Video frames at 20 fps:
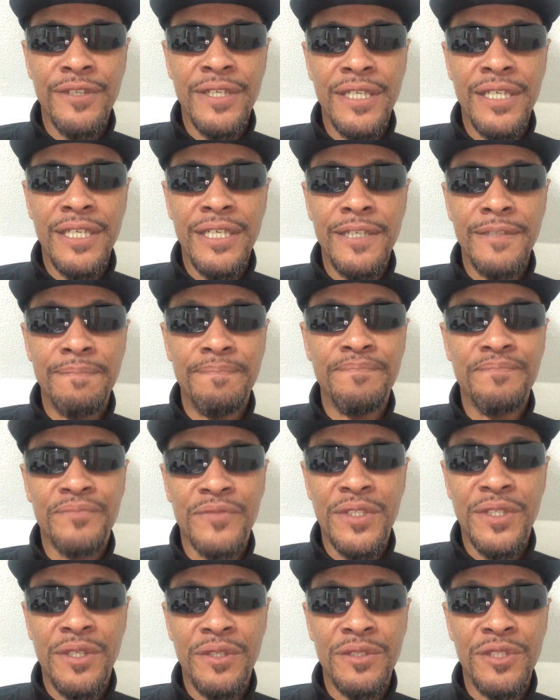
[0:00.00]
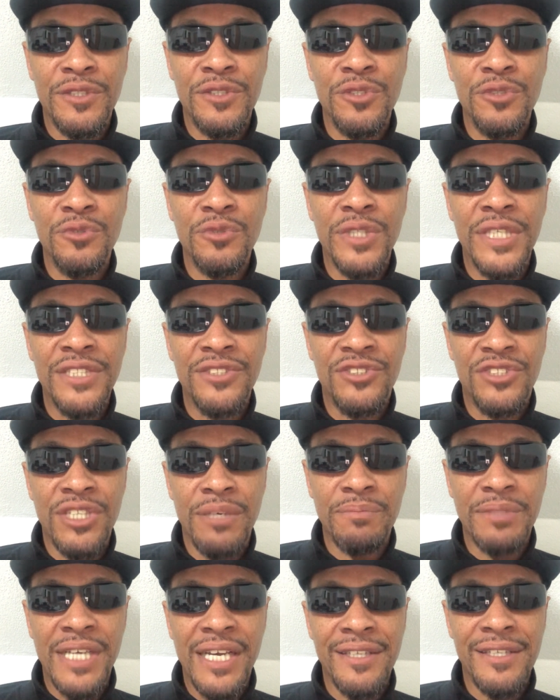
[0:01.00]
Uh, you know, the dude get,
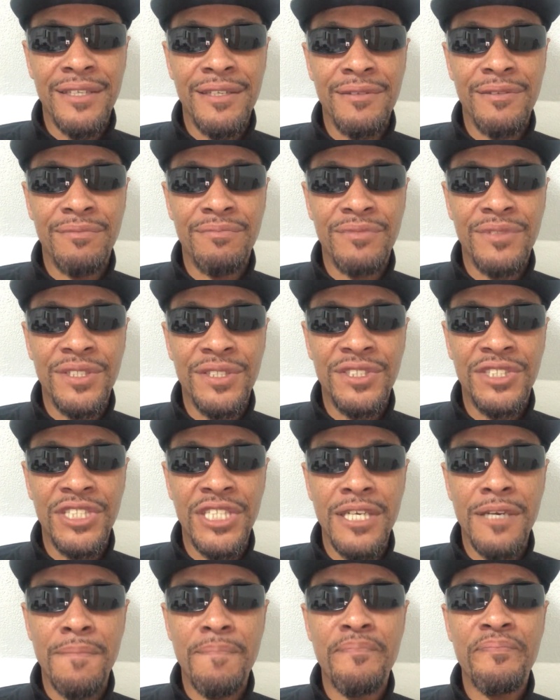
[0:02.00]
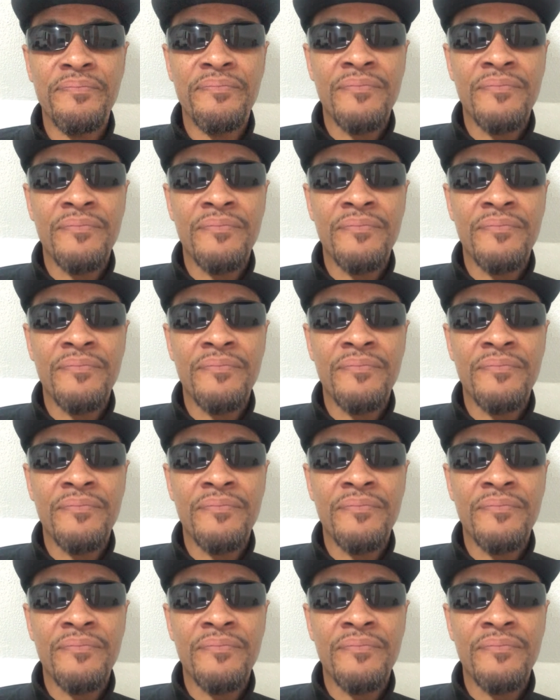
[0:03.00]
jumps out of the, the gym,